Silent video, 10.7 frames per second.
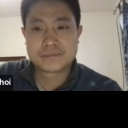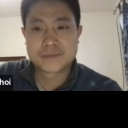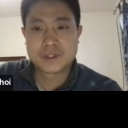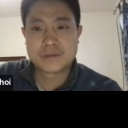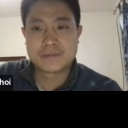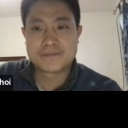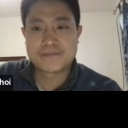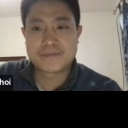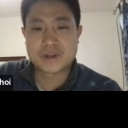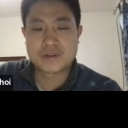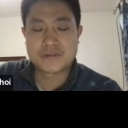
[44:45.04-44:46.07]
Okay,
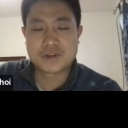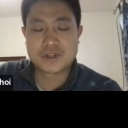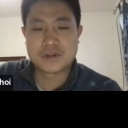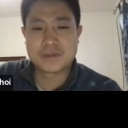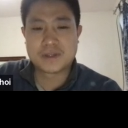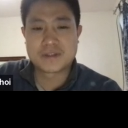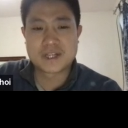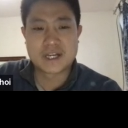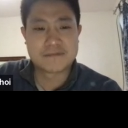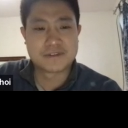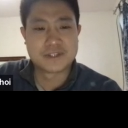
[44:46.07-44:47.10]
give you a little bit of
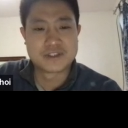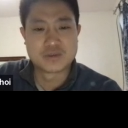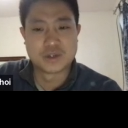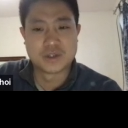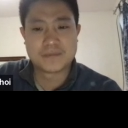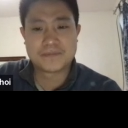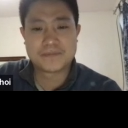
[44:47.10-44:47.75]
time for this one.